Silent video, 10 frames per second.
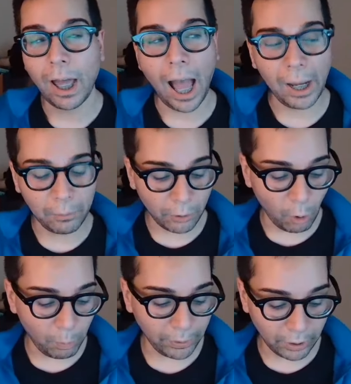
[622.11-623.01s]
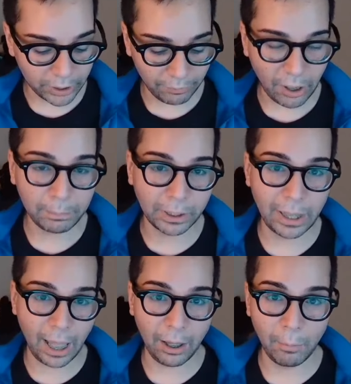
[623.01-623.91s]
I would open yourself up to
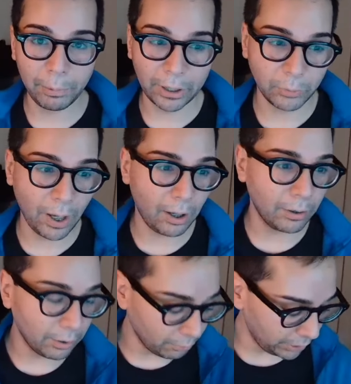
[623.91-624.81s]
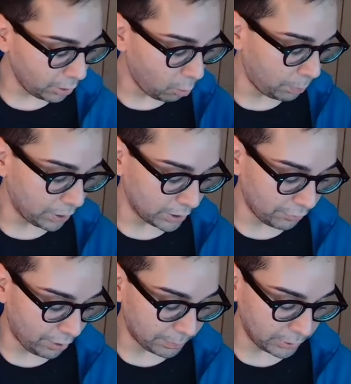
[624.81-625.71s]
that help as well. Really open
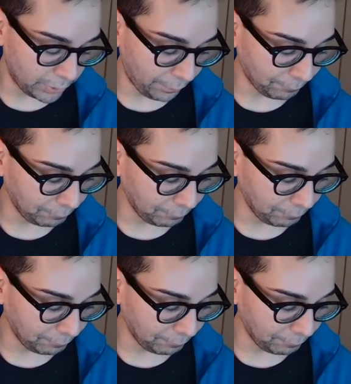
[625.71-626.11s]
yourself up to it.